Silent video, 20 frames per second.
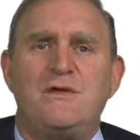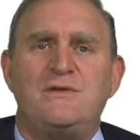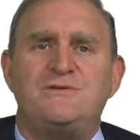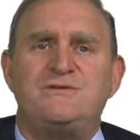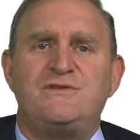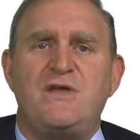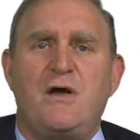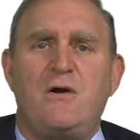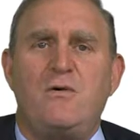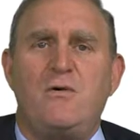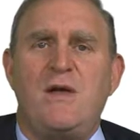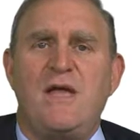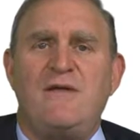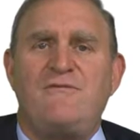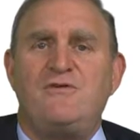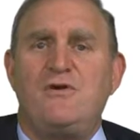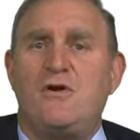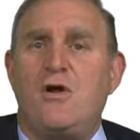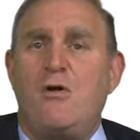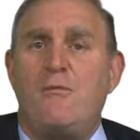So
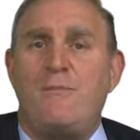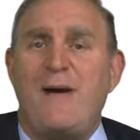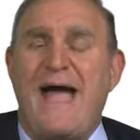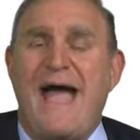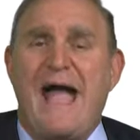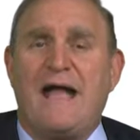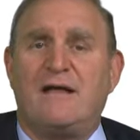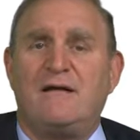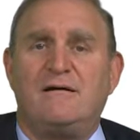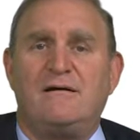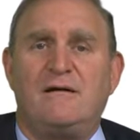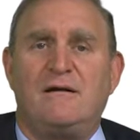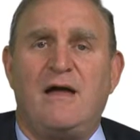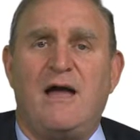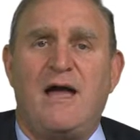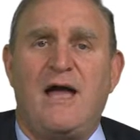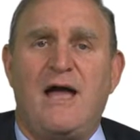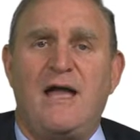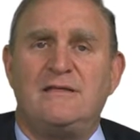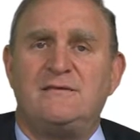if you go back
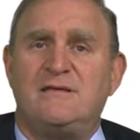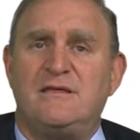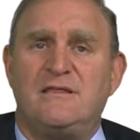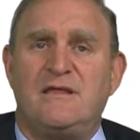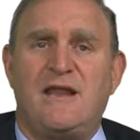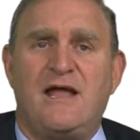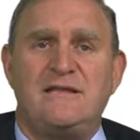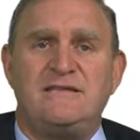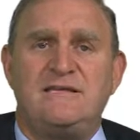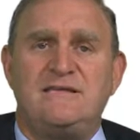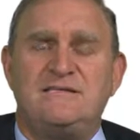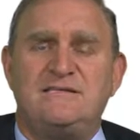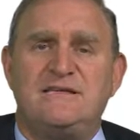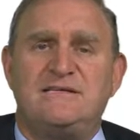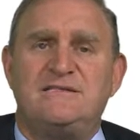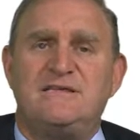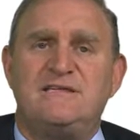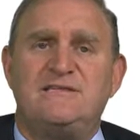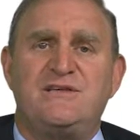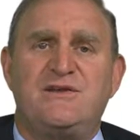uh, to the
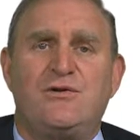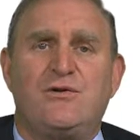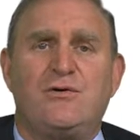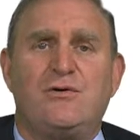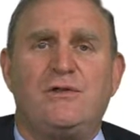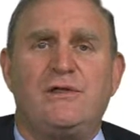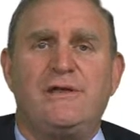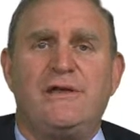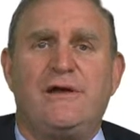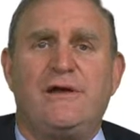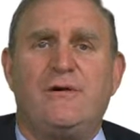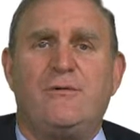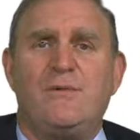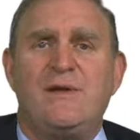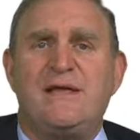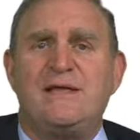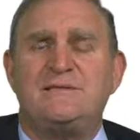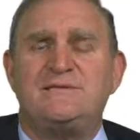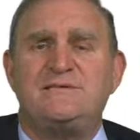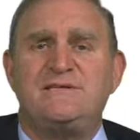1960s and earlier,
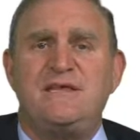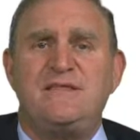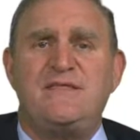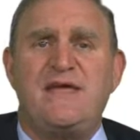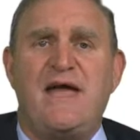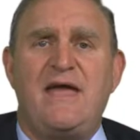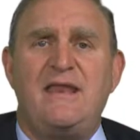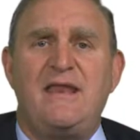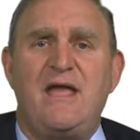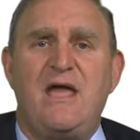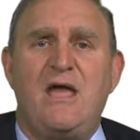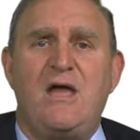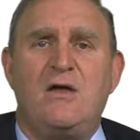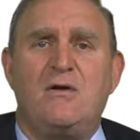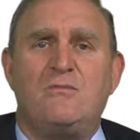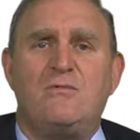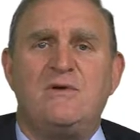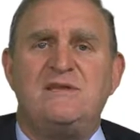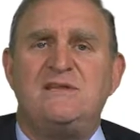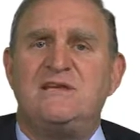we can see that
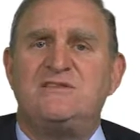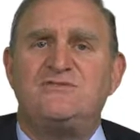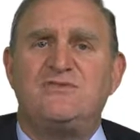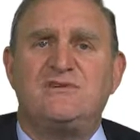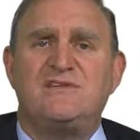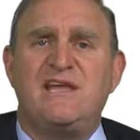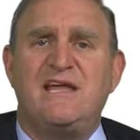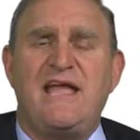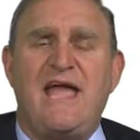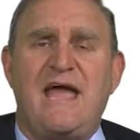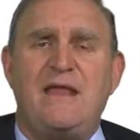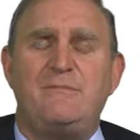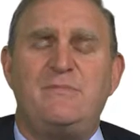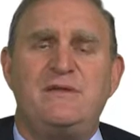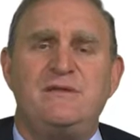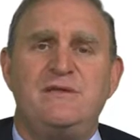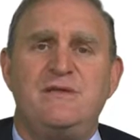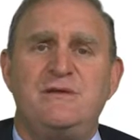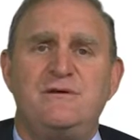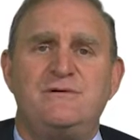redistricting had
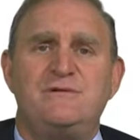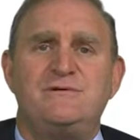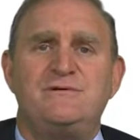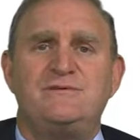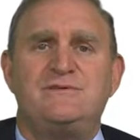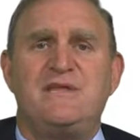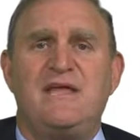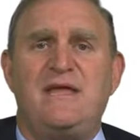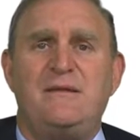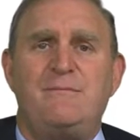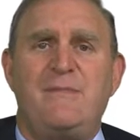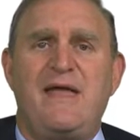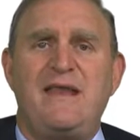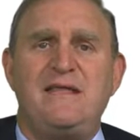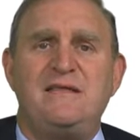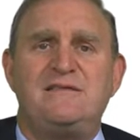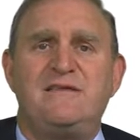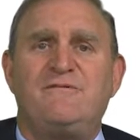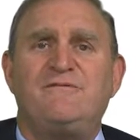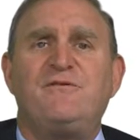been used in
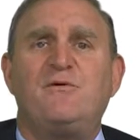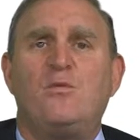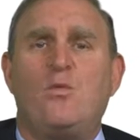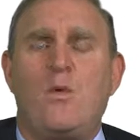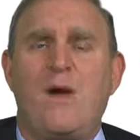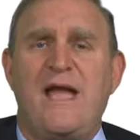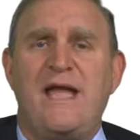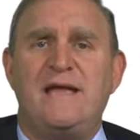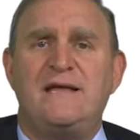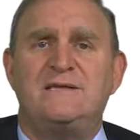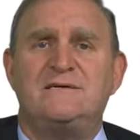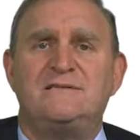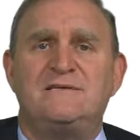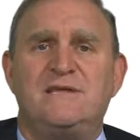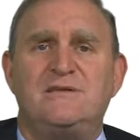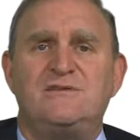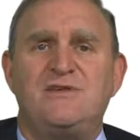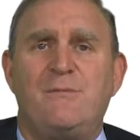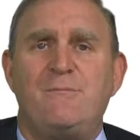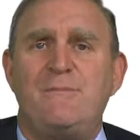many different ways
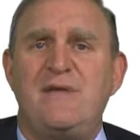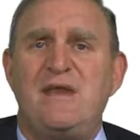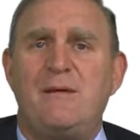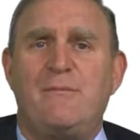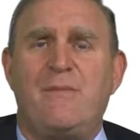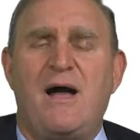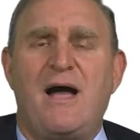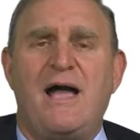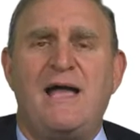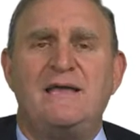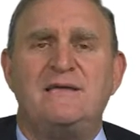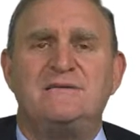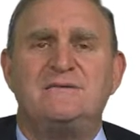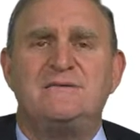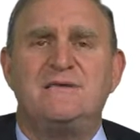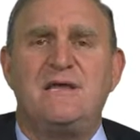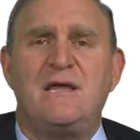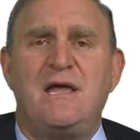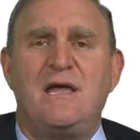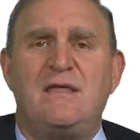to
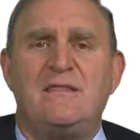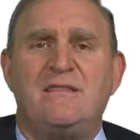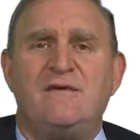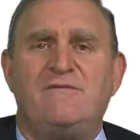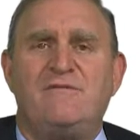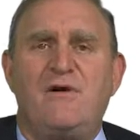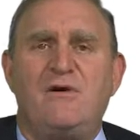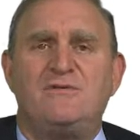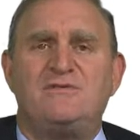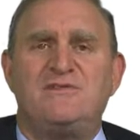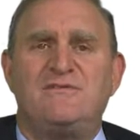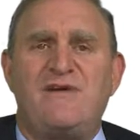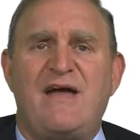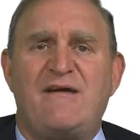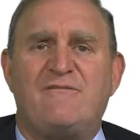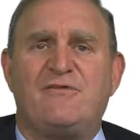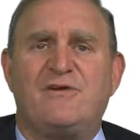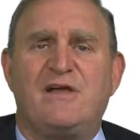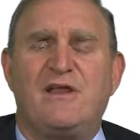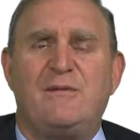minimize the votes of
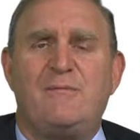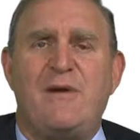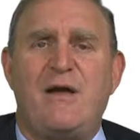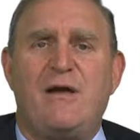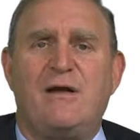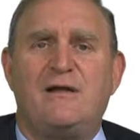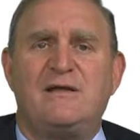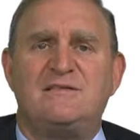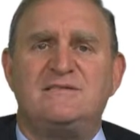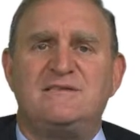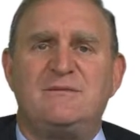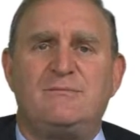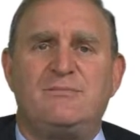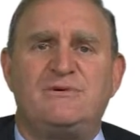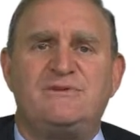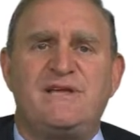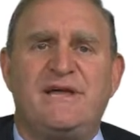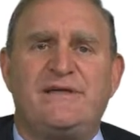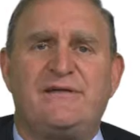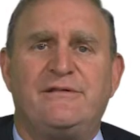African Americans in
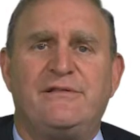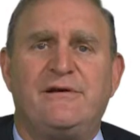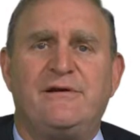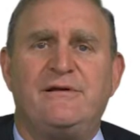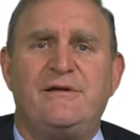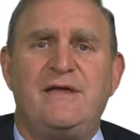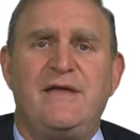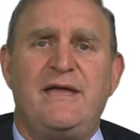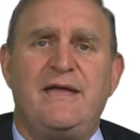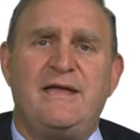particular.